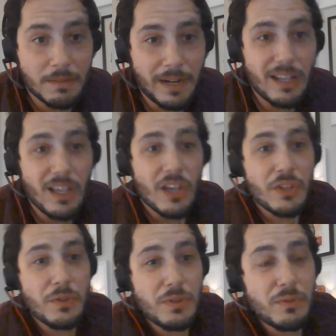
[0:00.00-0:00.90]
right?
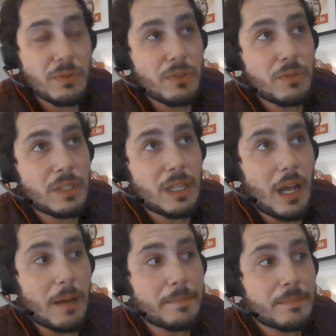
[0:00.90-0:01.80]
You
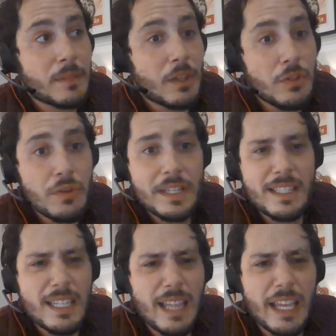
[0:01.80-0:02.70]
could
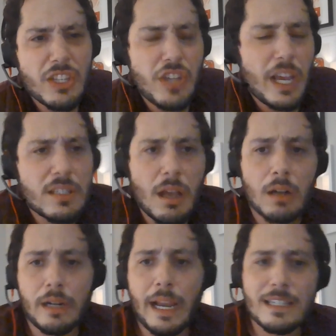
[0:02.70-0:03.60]
see like
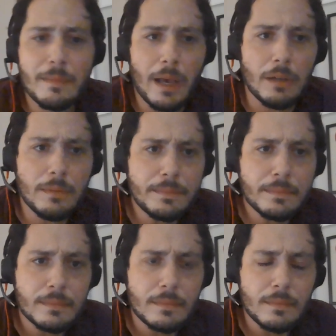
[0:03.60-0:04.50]
JSON or XML
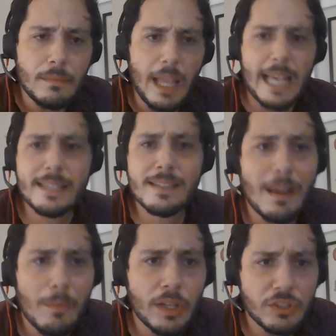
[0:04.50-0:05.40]
as
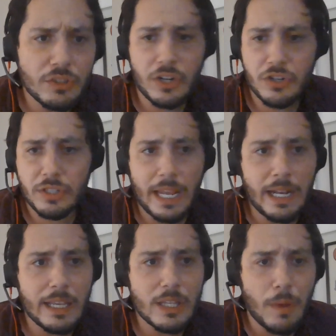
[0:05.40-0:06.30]
somewhat structured
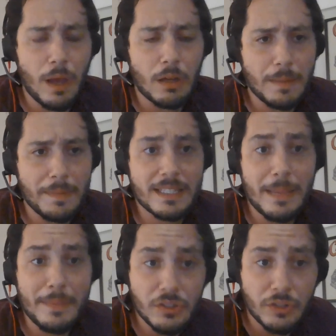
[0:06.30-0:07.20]
data as well, or maybe
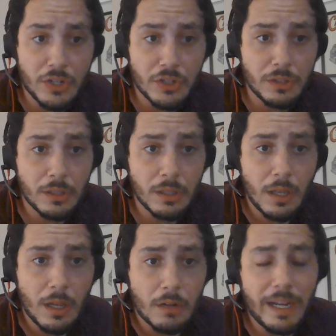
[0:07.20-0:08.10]
semi-structured,
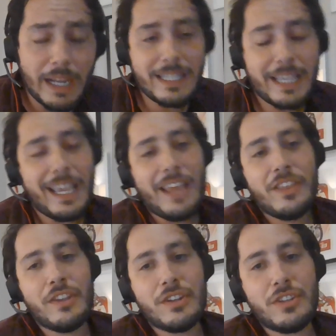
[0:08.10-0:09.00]
right? Because
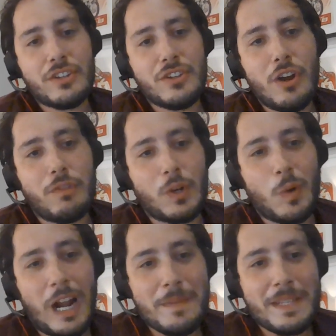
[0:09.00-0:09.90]
there's no
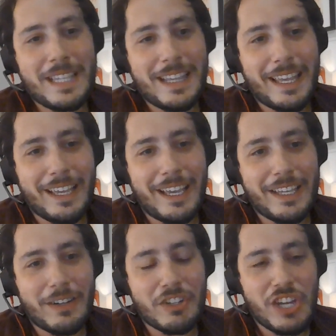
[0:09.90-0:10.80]
requirement that a
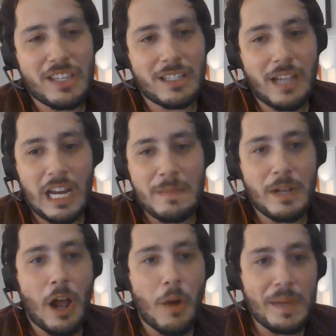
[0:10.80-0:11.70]
JSON
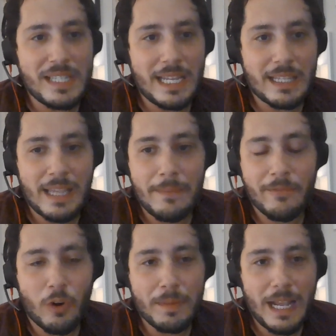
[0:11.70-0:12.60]
document always take the same
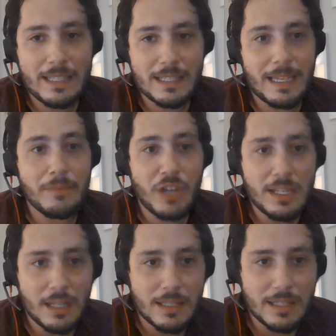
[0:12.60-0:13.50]
form and has the same
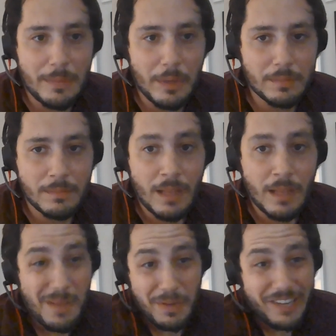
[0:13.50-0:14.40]
JSON schema.
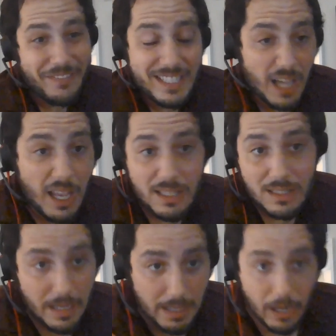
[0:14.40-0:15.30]
But if it does,
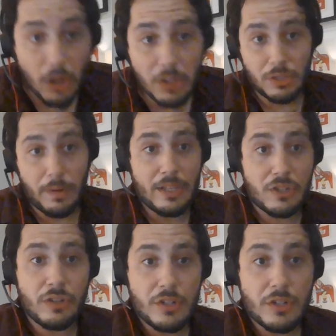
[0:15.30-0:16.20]
then it also has
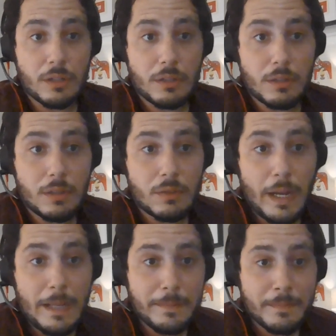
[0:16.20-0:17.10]
structure,
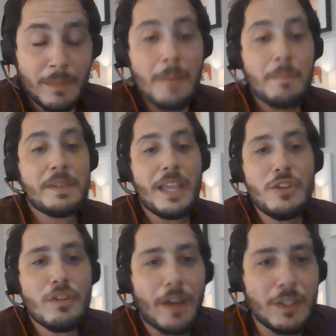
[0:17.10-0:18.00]
right? But then
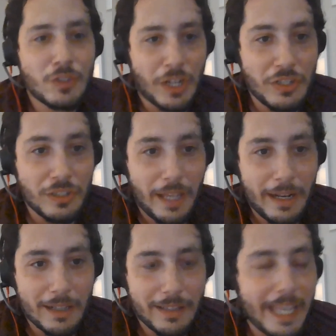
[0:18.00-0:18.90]
you have unstructured
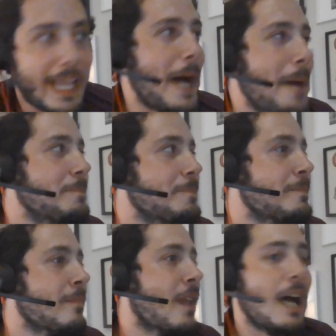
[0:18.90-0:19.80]
data, like a
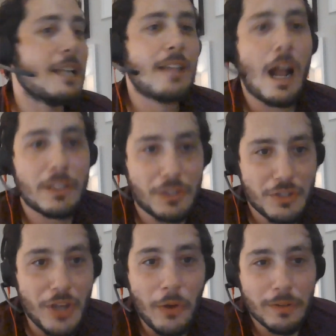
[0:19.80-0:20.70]

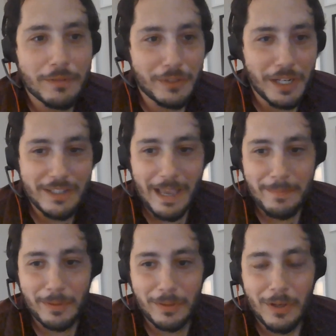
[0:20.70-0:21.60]
doctor's note, for
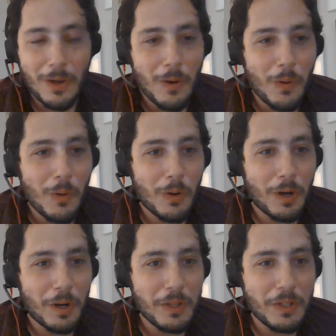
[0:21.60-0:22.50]
example,
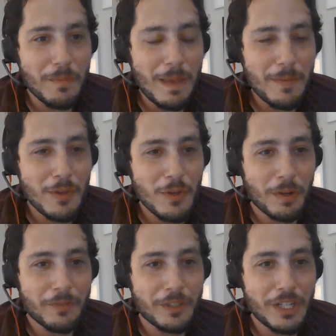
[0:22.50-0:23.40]
Or, maybe you
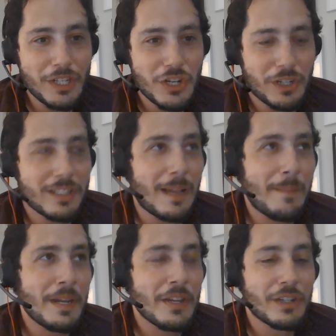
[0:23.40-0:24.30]
work for an insurance
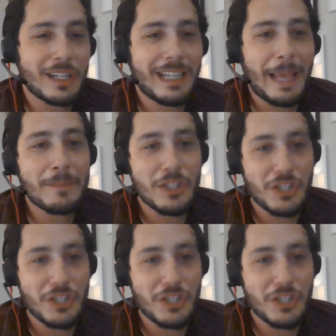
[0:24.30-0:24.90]
company and you're a claims